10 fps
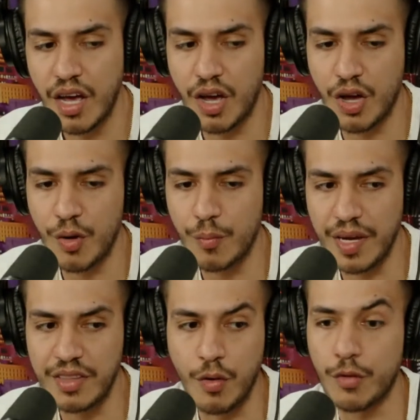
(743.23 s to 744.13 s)

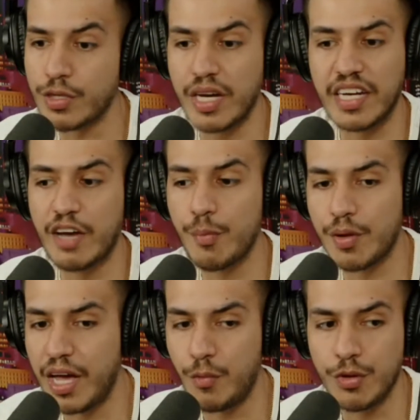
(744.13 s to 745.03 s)
And the only reason I gave up
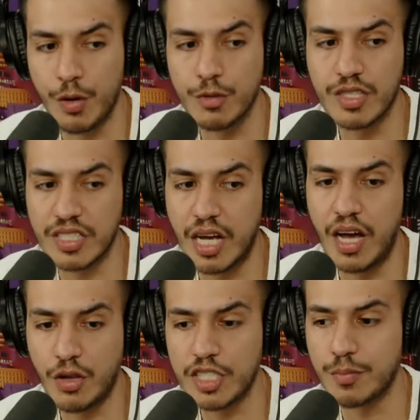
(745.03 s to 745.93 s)
on that one though was because
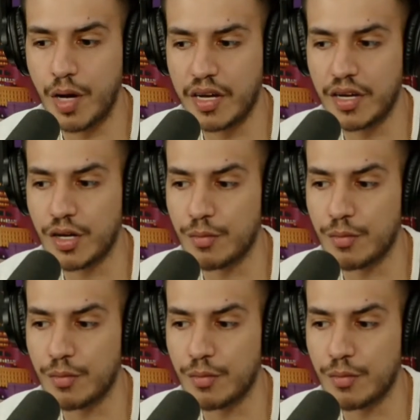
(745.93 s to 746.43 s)
I lost my